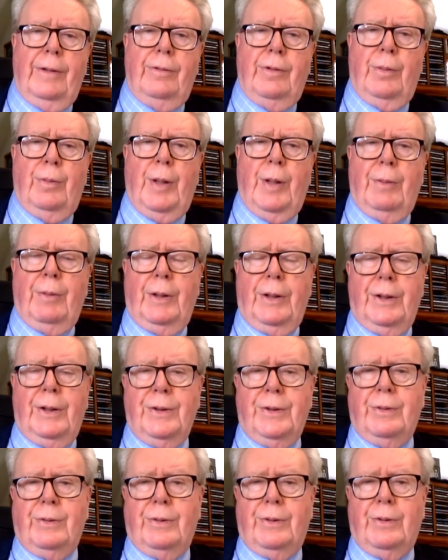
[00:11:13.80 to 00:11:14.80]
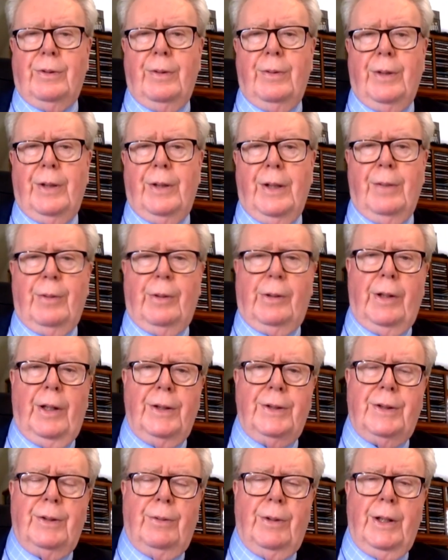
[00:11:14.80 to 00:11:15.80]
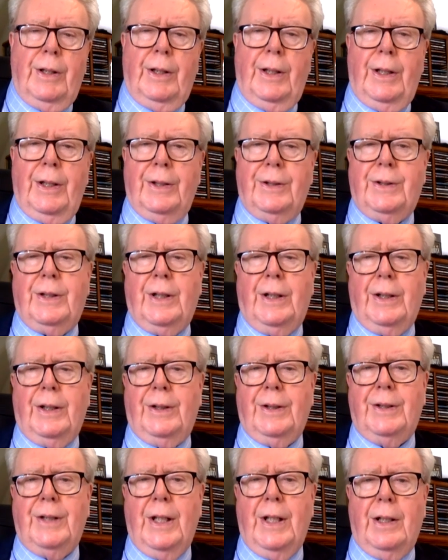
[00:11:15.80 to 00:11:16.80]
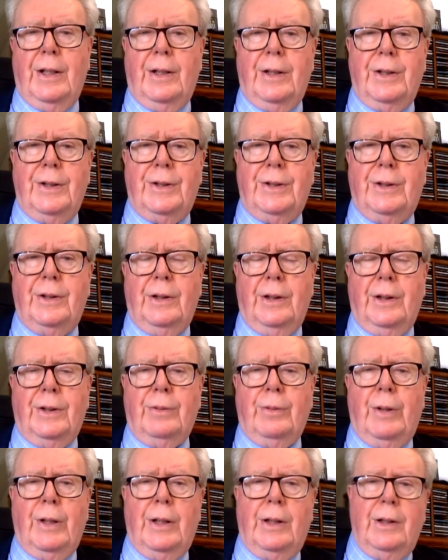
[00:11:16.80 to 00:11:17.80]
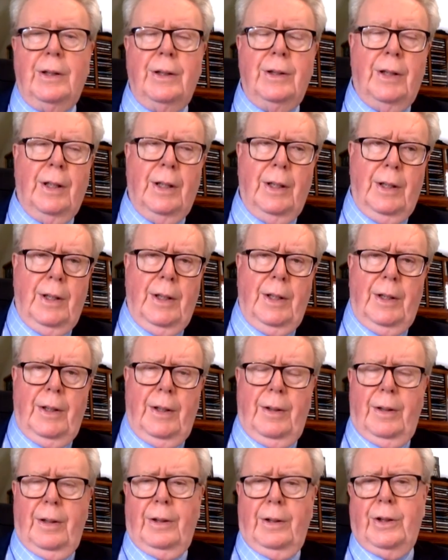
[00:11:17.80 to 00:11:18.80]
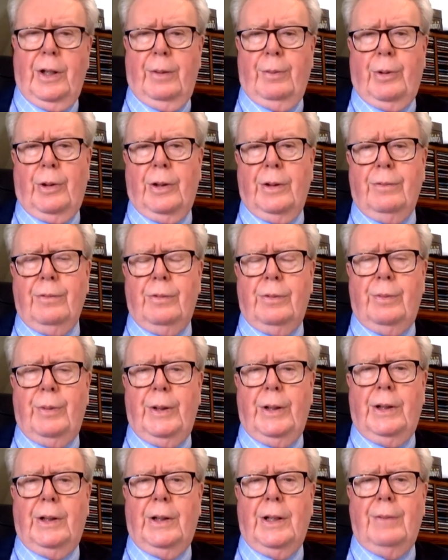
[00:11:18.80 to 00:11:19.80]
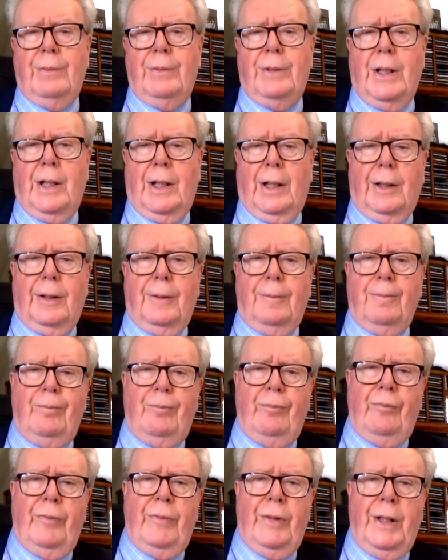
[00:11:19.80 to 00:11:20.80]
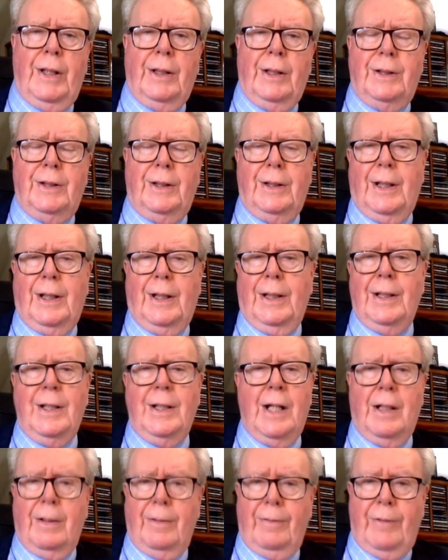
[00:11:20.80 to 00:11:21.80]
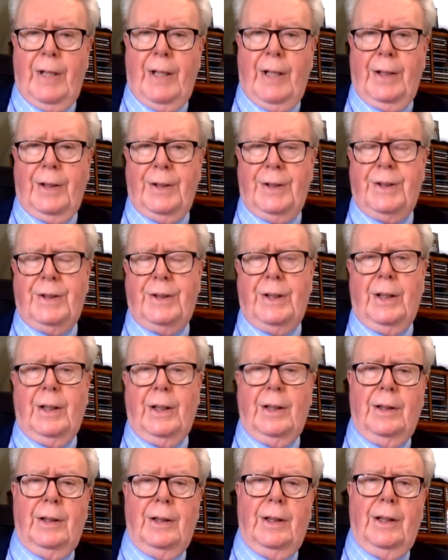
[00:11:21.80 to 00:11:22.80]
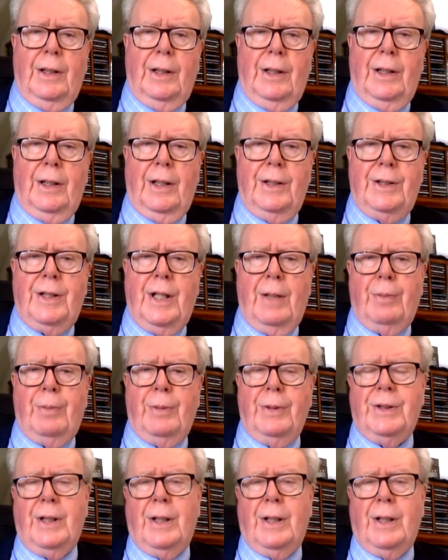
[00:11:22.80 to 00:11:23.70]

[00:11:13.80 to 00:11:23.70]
Republicans would sweep the Democrats away in the House, take the senators as well, and Joe Biden would be a lame duck." Now, to date, none of that is, uh, has happened.